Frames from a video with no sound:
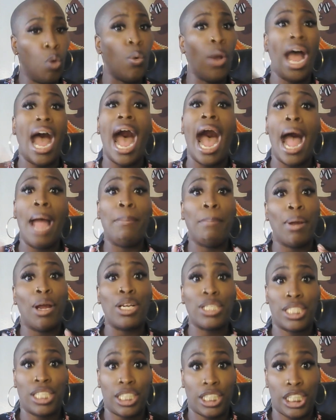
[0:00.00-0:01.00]
what I'm
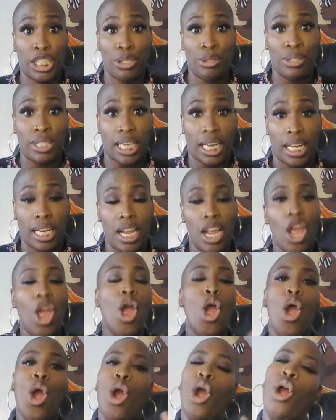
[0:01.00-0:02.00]
personally using
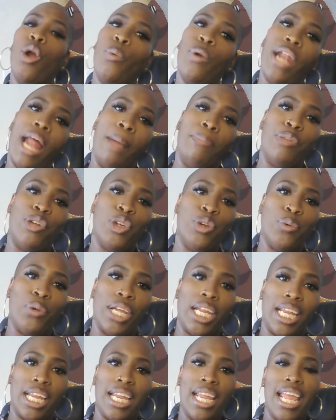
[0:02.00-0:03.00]
or what I'm
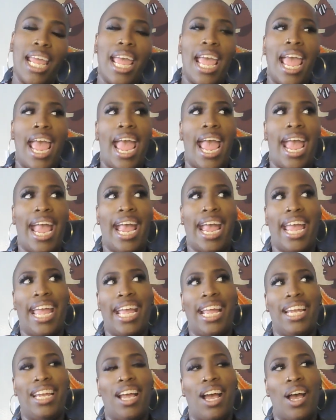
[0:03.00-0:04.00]
doing
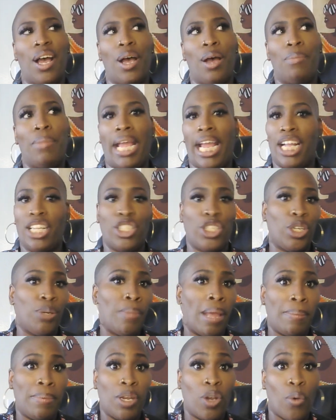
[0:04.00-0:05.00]
and
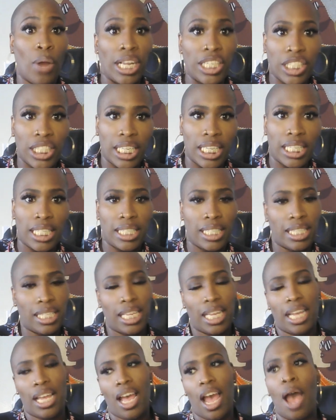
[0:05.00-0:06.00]
answer maybe questions
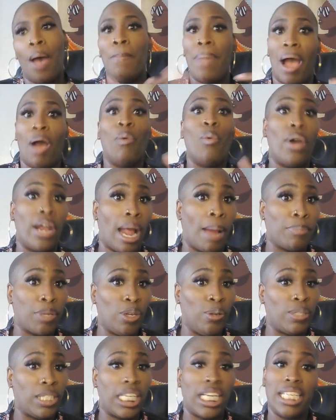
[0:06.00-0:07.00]
about what
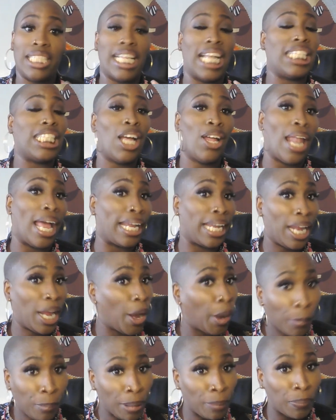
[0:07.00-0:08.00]
I'm using, because that's all I
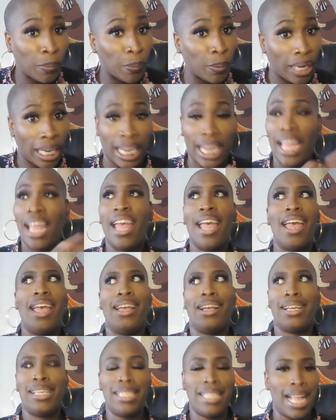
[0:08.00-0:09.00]
can help people with,
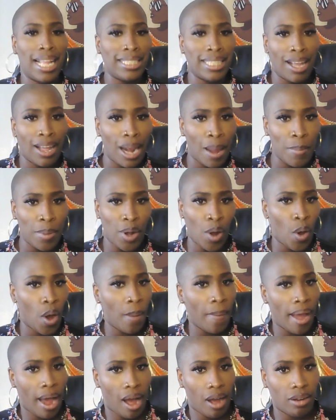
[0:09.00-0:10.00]
because that's all I'm gonna
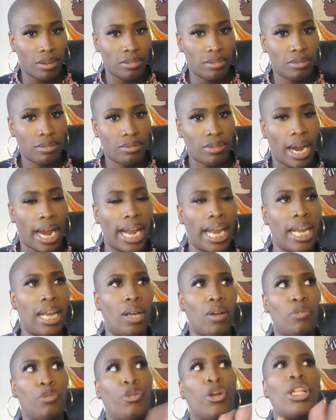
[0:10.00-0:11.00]
know about,
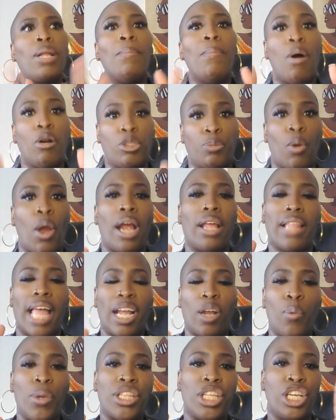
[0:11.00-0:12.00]
right? For the most part,
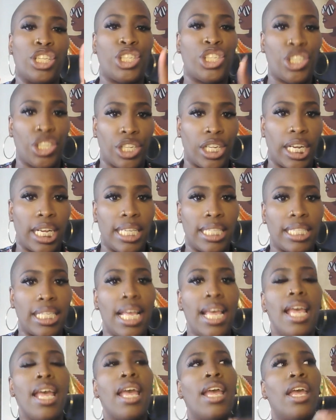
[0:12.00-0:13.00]
like with assurance.